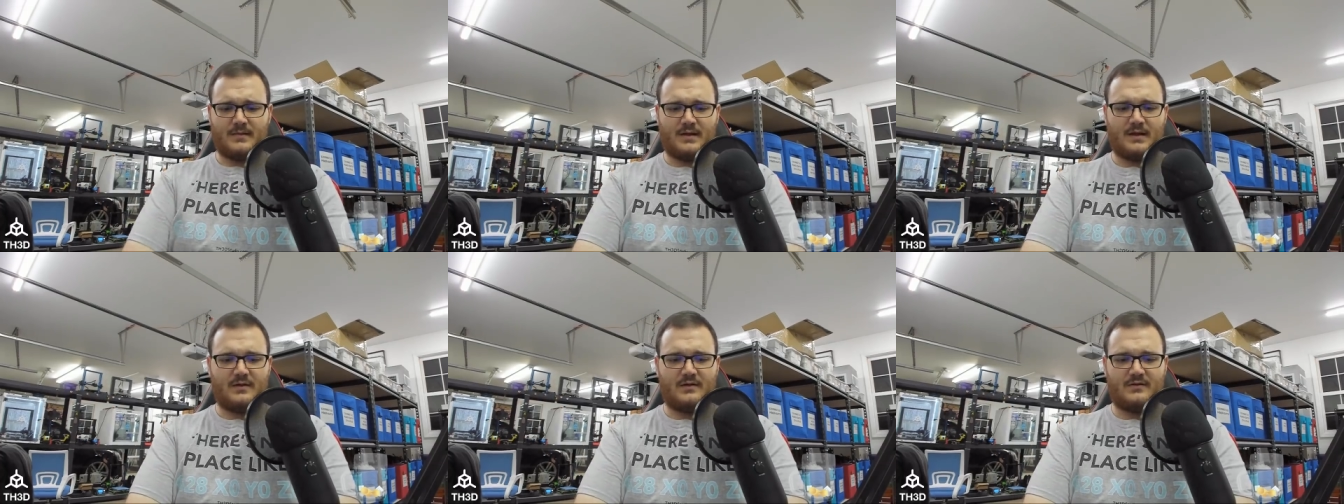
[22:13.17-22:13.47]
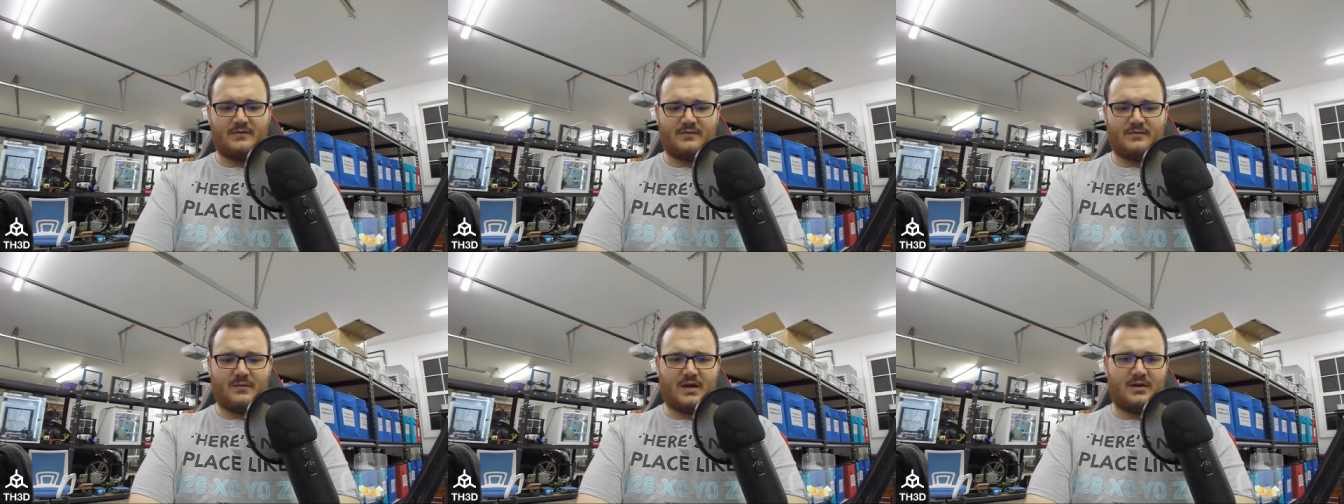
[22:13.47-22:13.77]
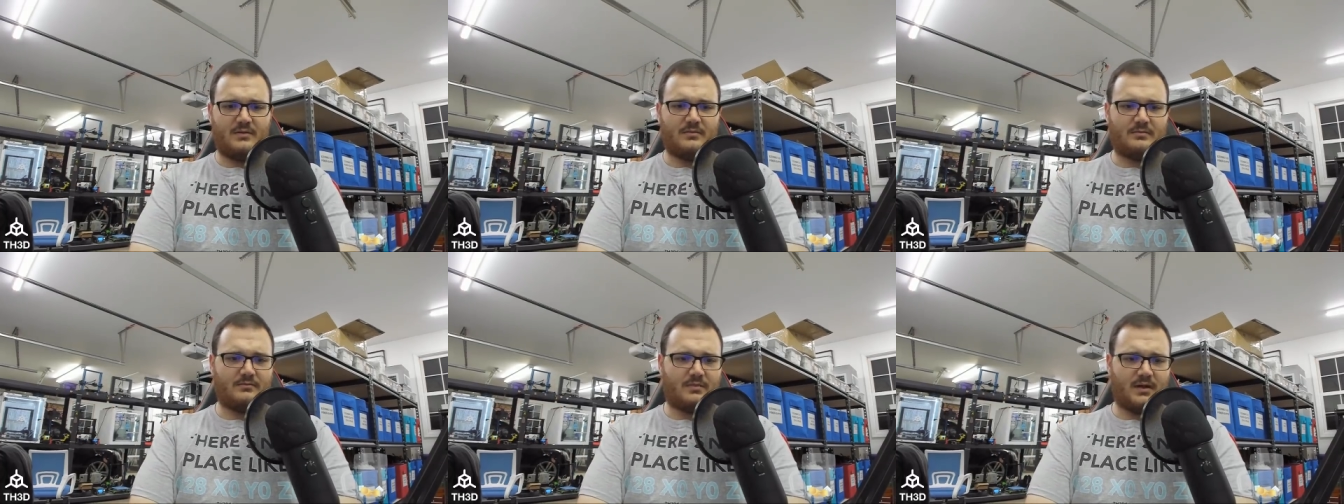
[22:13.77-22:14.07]
If
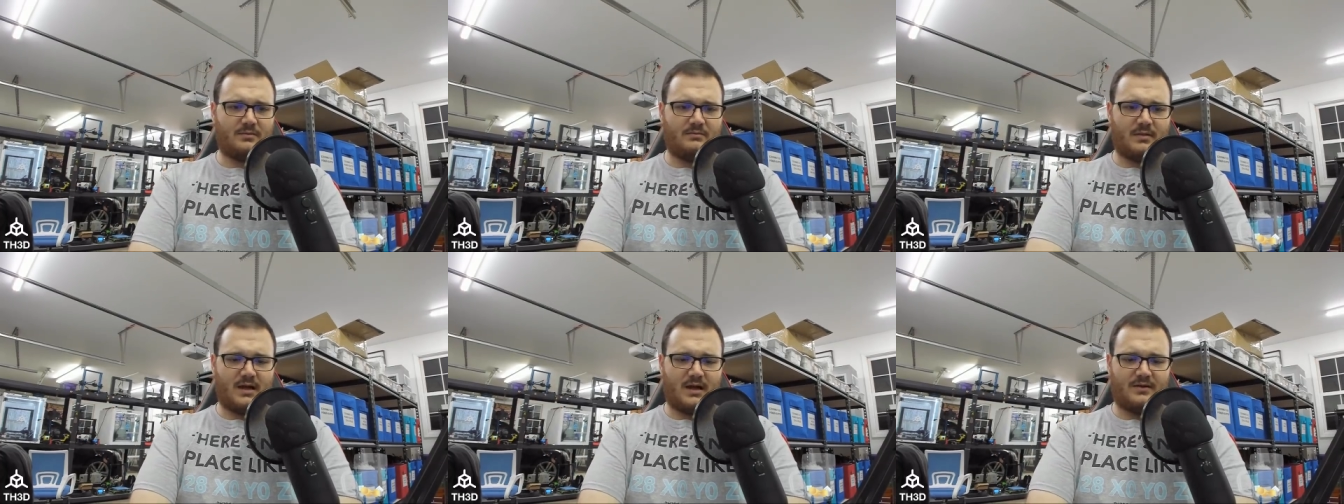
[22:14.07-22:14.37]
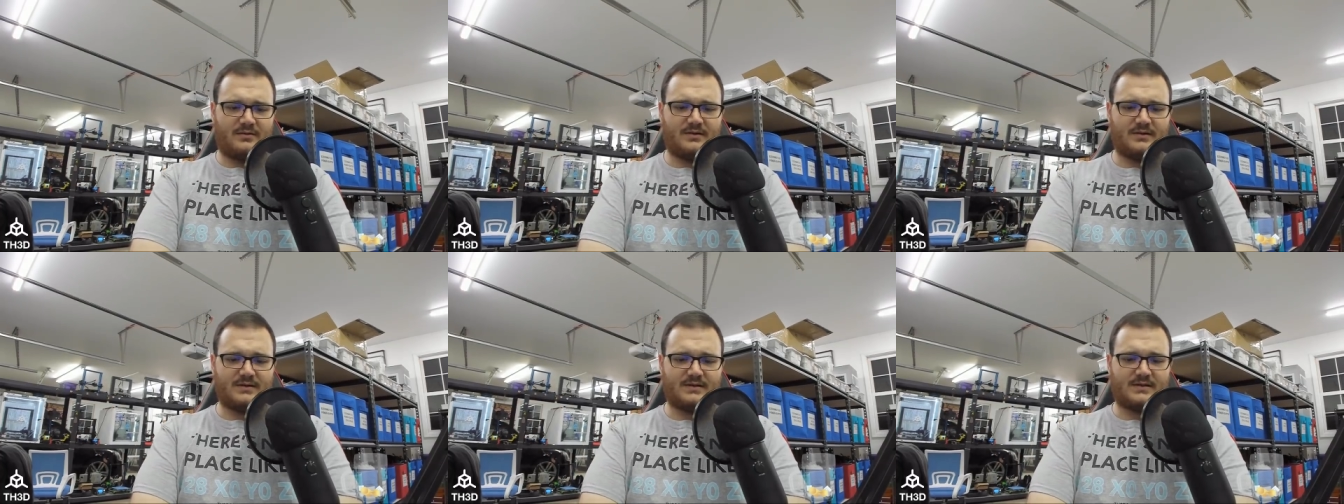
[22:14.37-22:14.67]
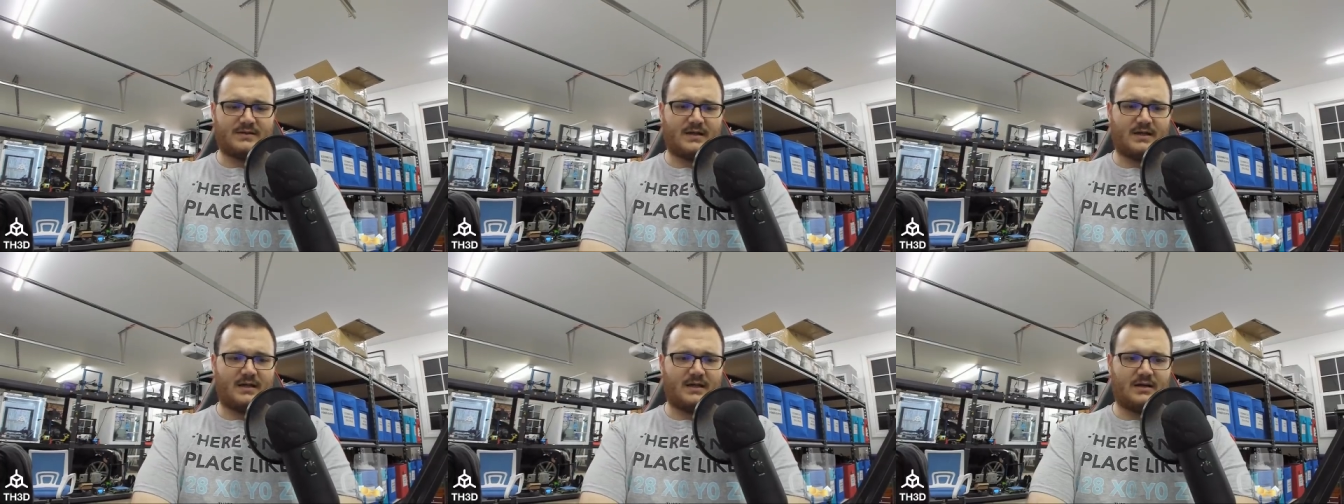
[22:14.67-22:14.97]
my math is
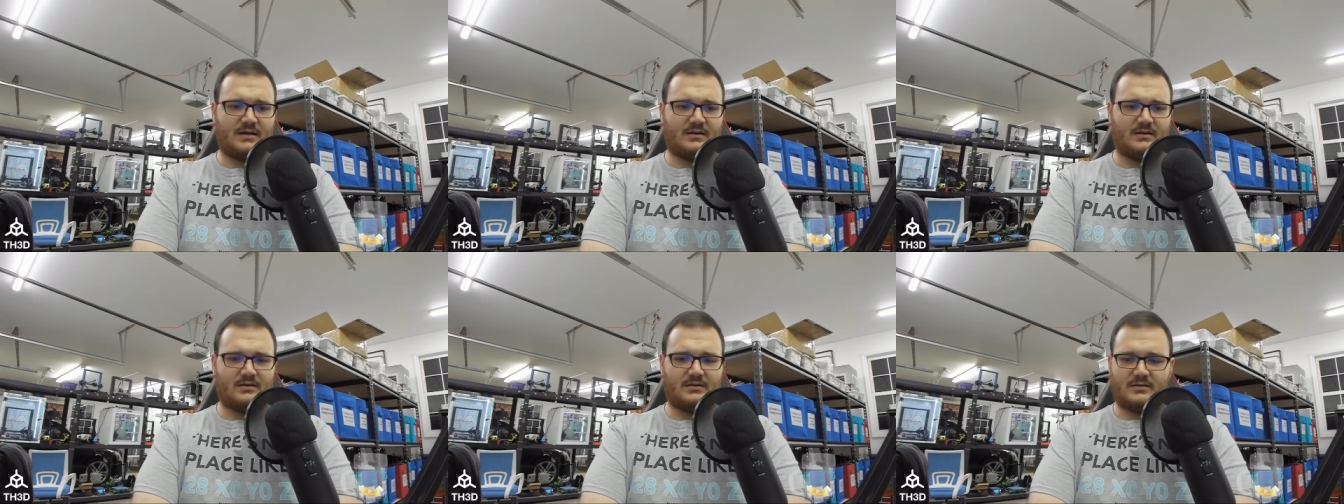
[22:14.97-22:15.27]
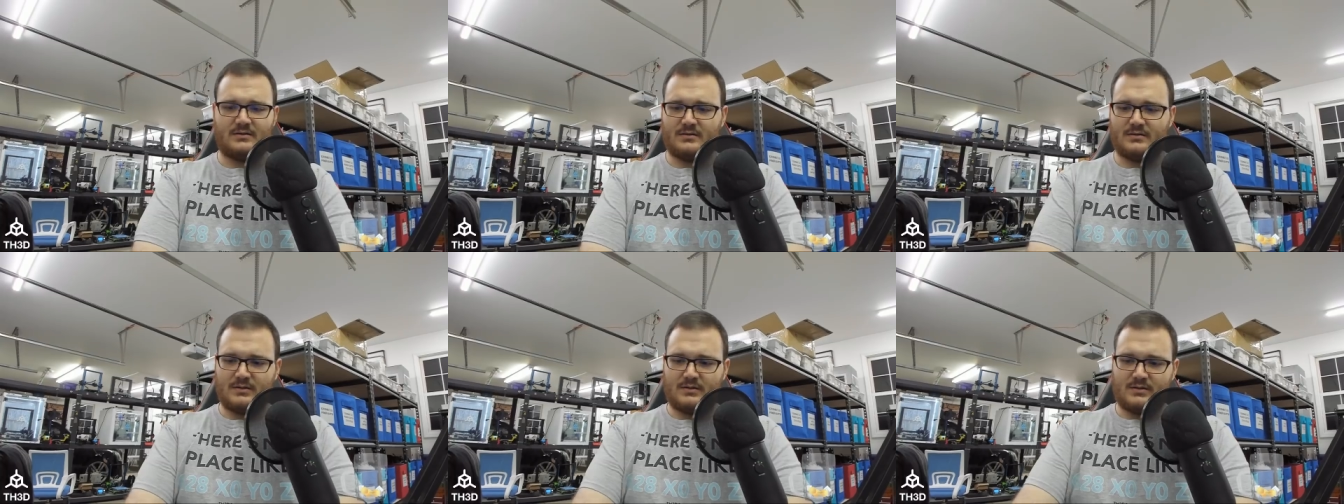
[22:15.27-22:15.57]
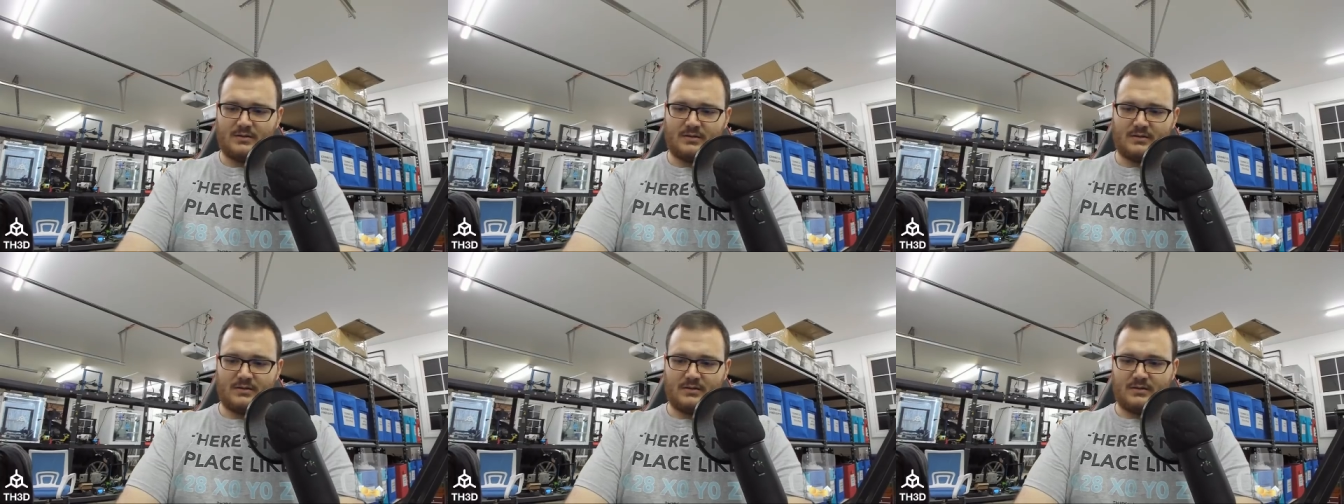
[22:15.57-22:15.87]

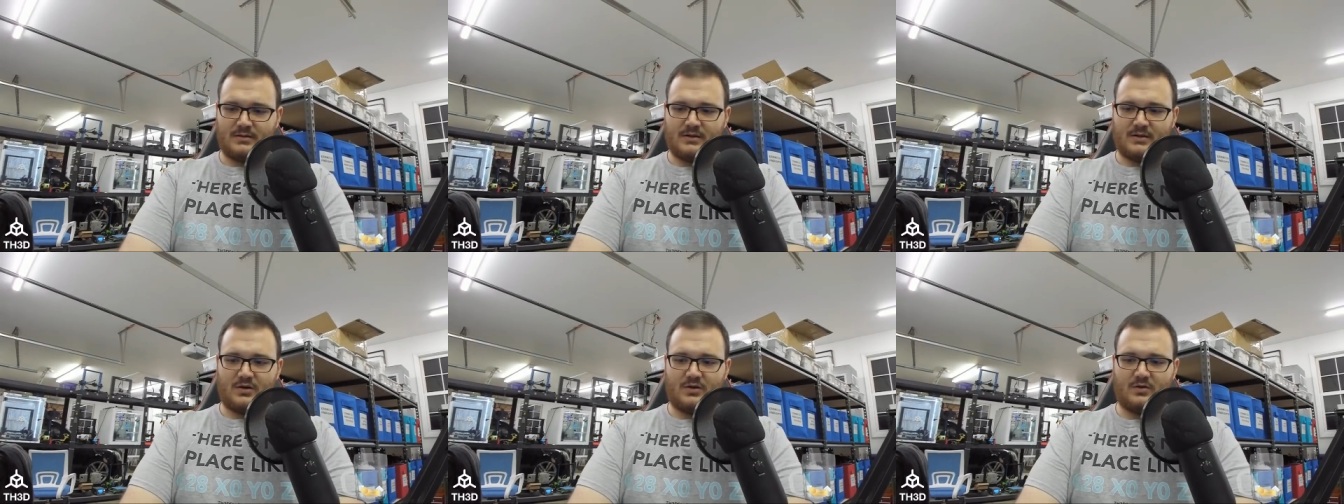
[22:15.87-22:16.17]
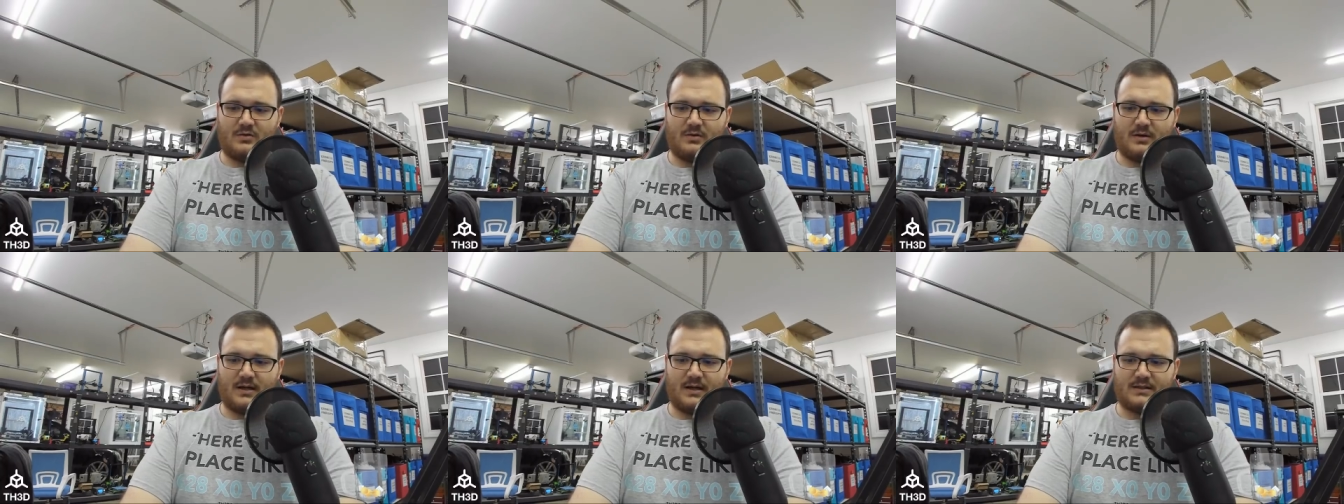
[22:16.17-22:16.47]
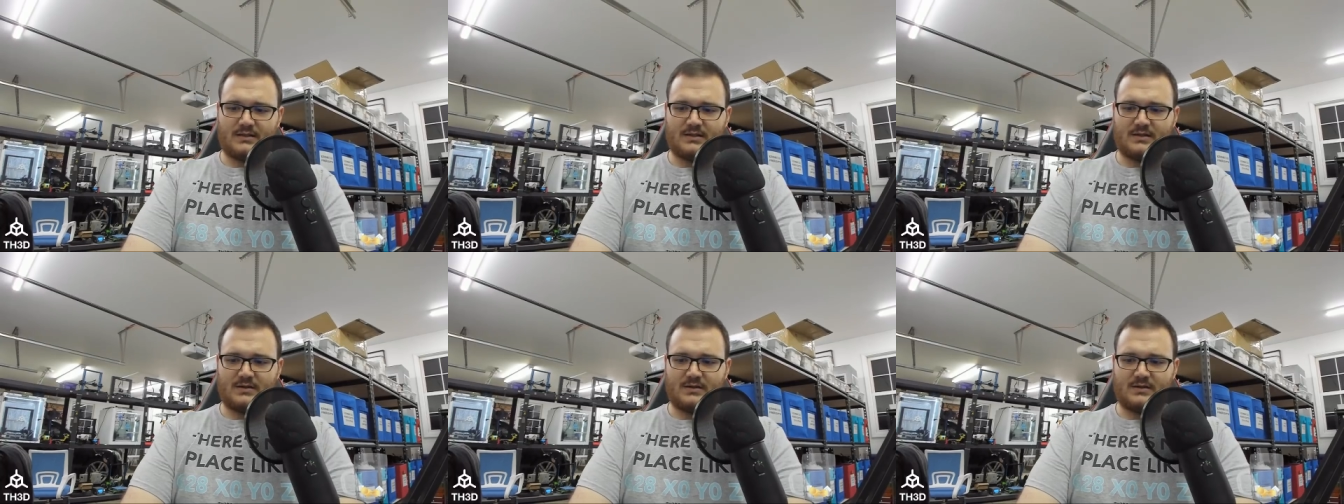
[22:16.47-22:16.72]
correct.